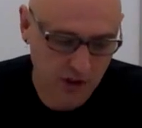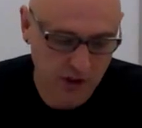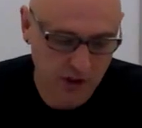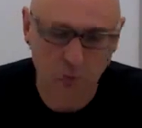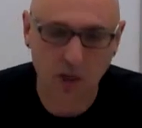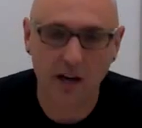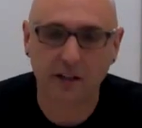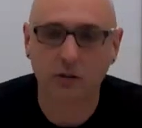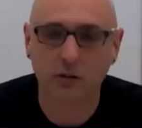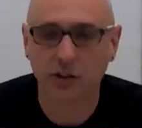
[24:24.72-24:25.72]
such as
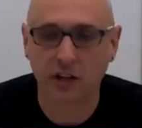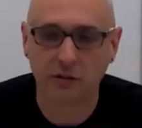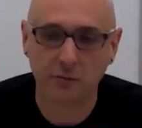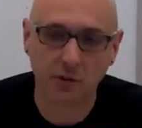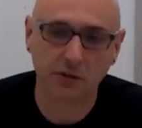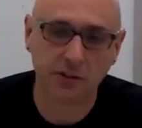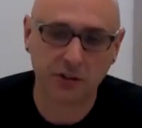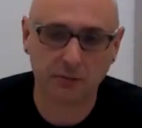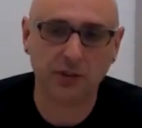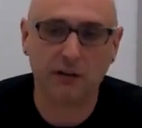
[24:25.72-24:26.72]
Splunk and all that stuff, and
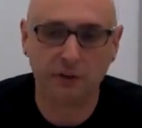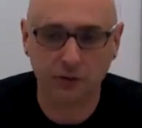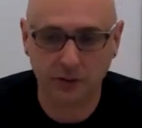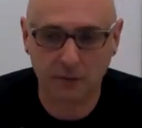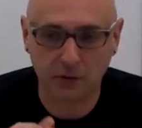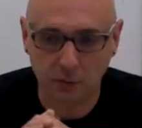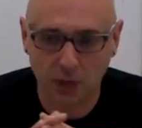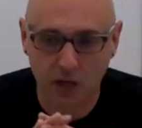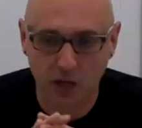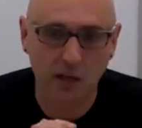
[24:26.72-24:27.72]
building some stuff on top of
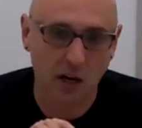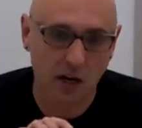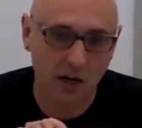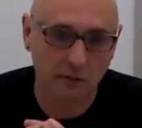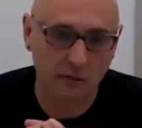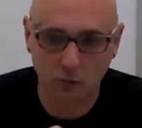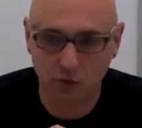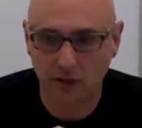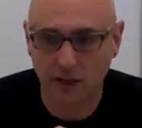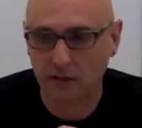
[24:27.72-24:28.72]
Splunk
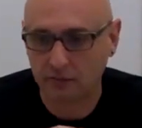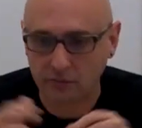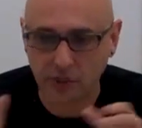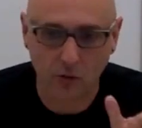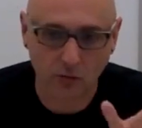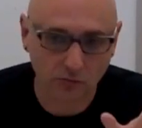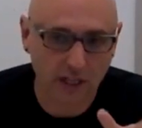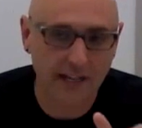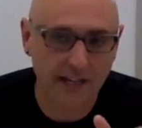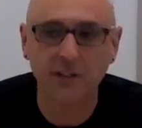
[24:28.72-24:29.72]
to provide
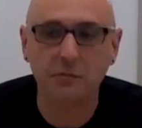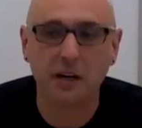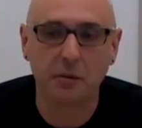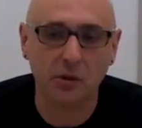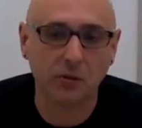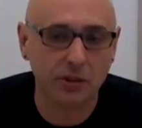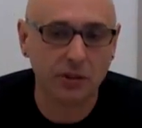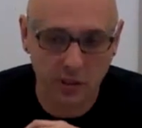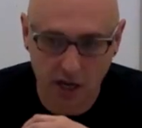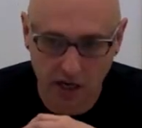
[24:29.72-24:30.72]
nice
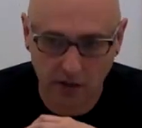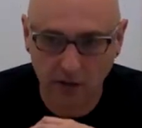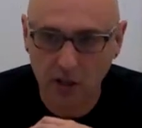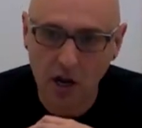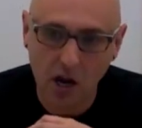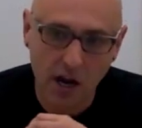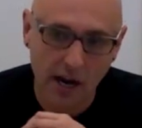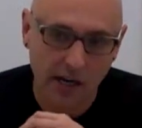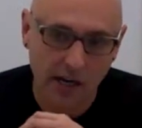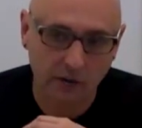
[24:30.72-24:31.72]
debuggability
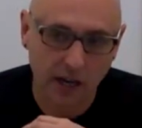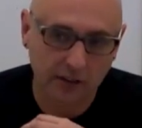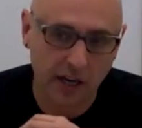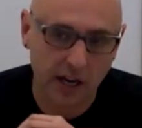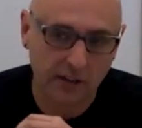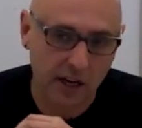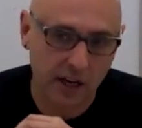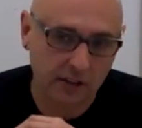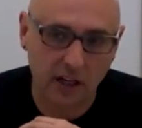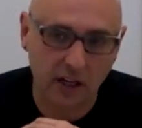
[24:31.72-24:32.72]
and
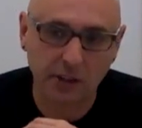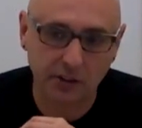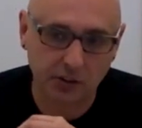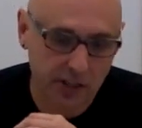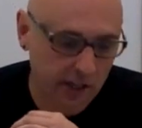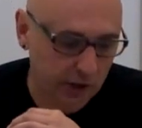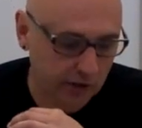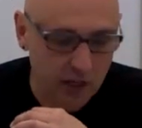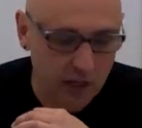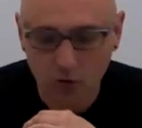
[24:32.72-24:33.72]
anomaly
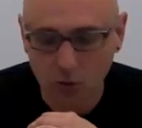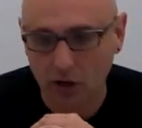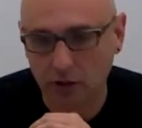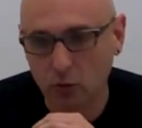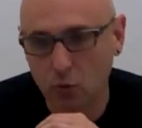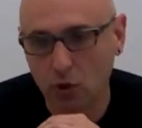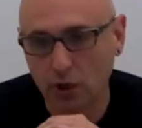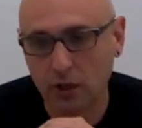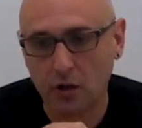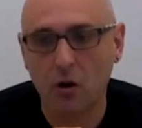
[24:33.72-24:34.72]
detection. We're also
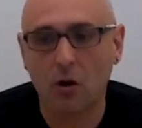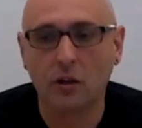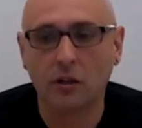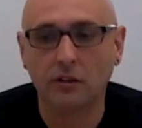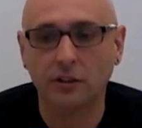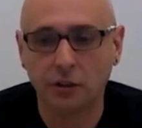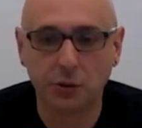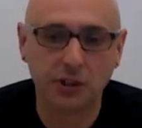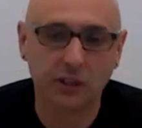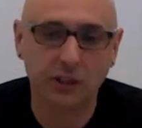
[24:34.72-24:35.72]
working on
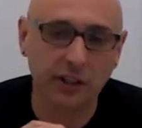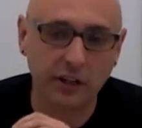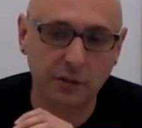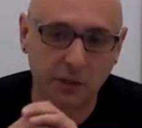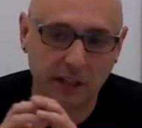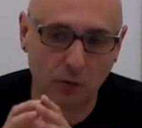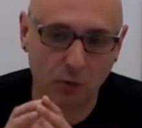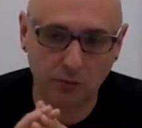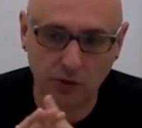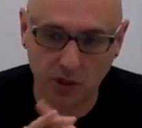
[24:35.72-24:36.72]
interesting analytics
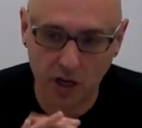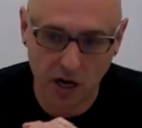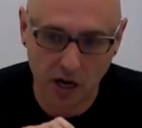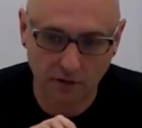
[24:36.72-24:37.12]
platforms